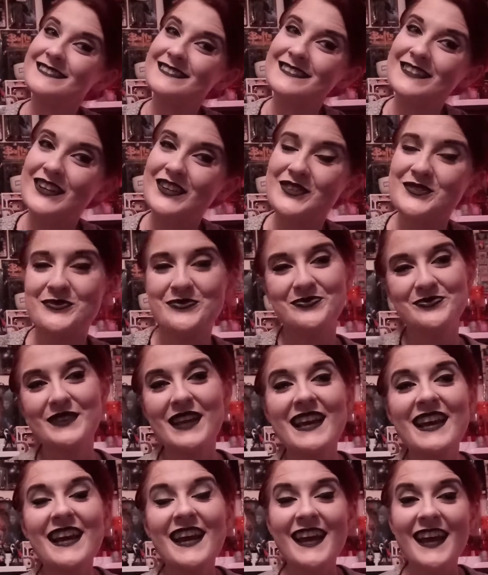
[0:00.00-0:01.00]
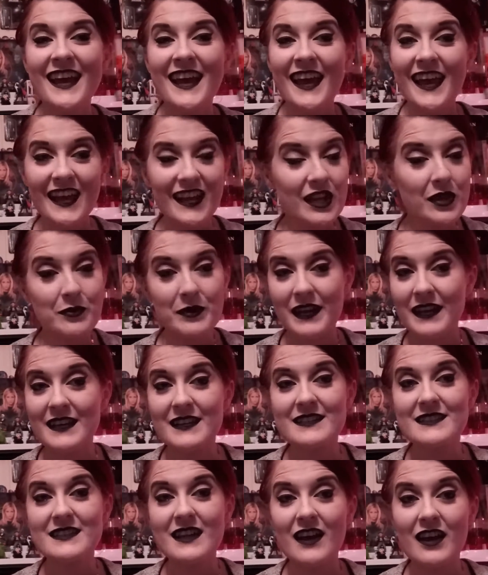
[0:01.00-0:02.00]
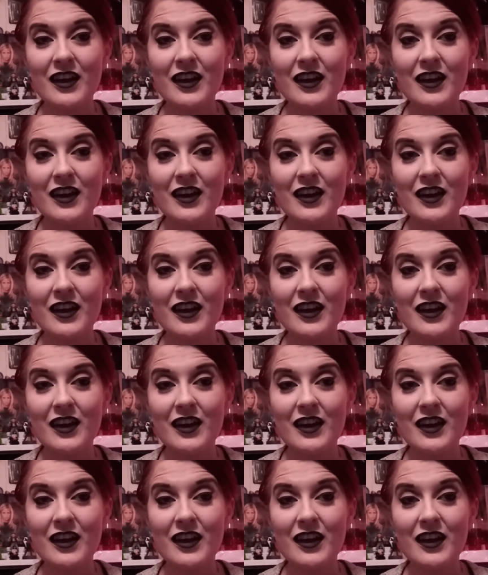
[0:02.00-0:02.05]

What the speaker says: So anyways,